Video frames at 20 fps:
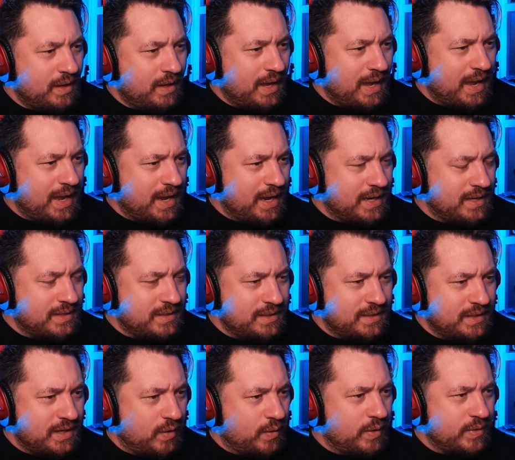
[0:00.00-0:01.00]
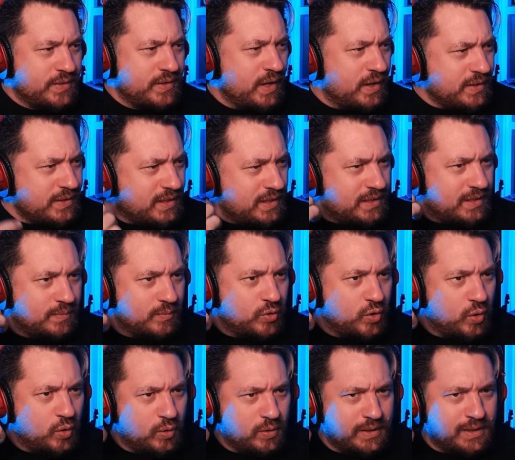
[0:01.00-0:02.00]
And, you know, I was noticing some
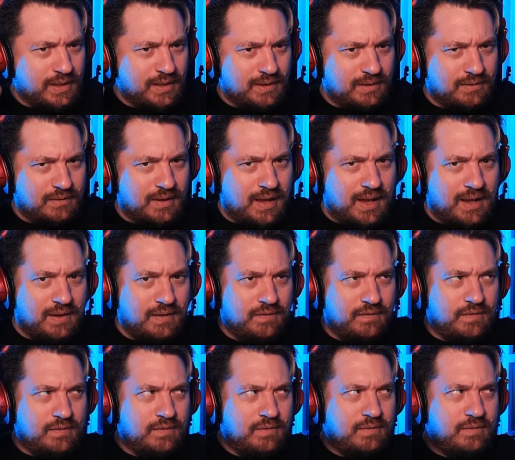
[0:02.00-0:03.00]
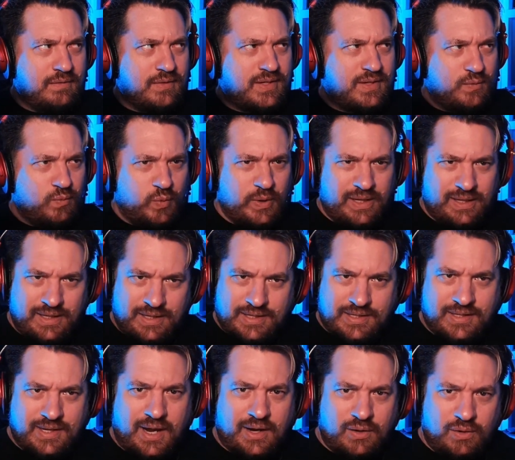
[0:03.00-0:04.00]
cool little, really
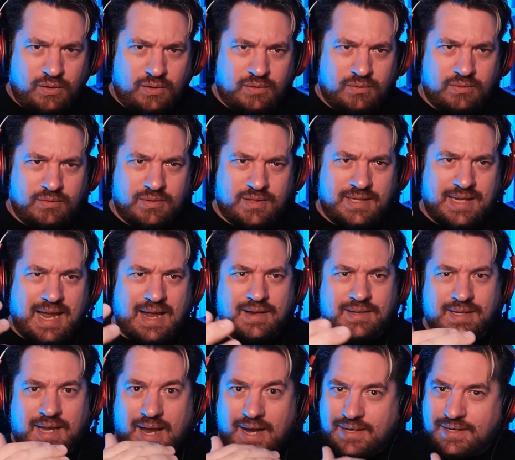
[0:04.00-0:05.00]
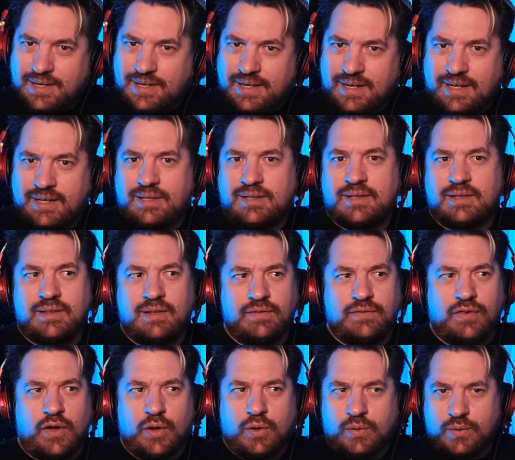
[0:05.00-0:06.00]
subtle sounds underneath the
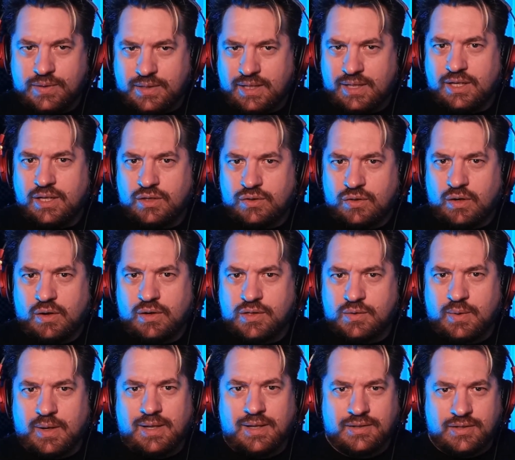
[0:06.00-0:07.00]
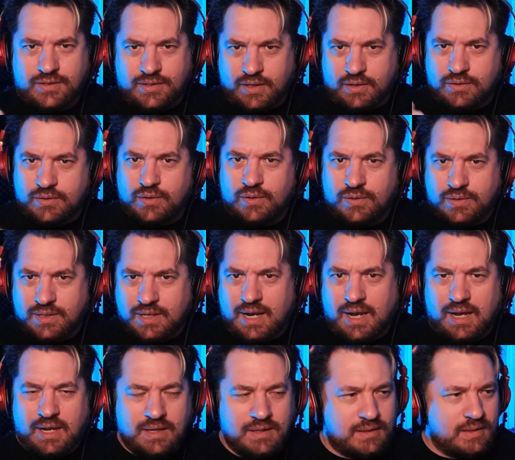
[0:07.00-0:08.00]
vocals in the intro as well, just those oohs and
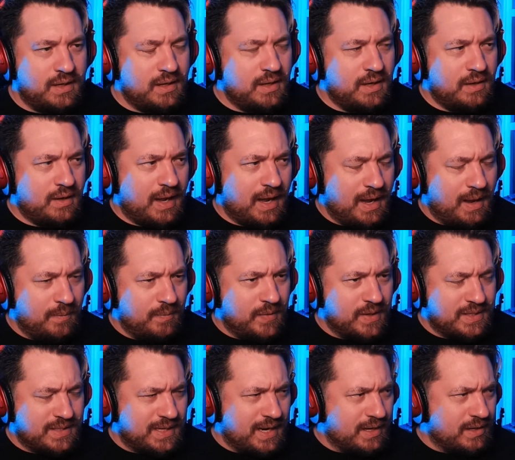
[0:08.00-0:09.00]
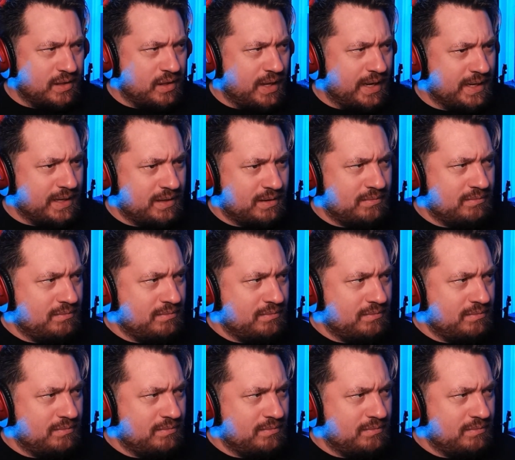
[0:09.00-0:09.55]
ahs, that sounded like